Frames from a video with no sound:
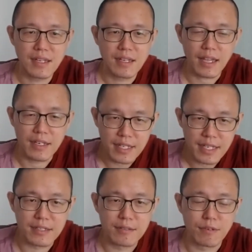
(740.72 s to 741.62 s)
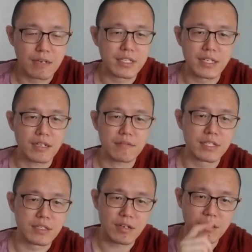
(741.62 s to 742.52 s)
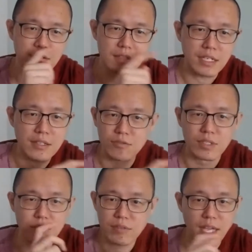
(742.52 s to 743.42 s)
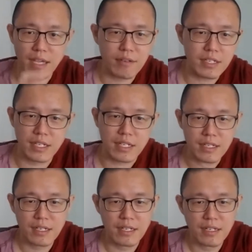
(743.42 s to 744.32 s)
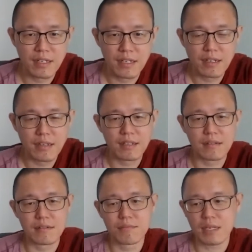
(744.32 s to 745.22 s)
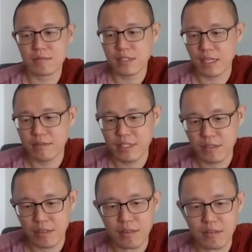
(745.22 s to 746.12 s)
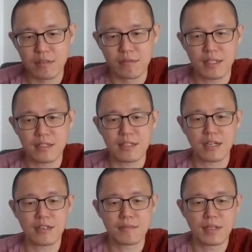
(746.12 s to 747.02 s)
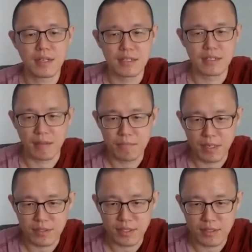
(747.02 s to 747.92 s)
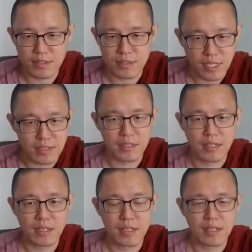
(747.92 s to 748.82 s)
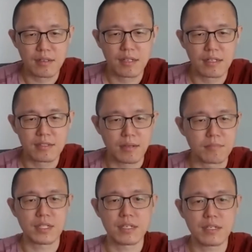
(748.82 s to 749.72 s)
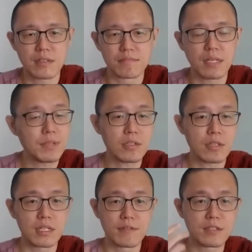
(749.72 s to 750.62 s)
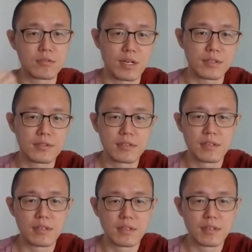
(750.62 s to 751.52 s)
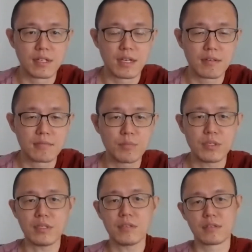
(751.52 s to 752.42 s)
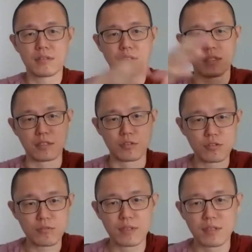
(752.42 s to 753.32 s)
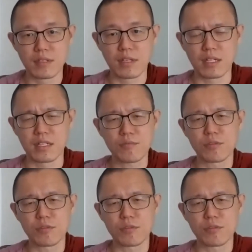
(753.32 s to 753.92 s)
And yet, while we cannot recall things we do every day, but we can recall the one time that person said something, maybe not even to us, yeah, maybe in a group, and then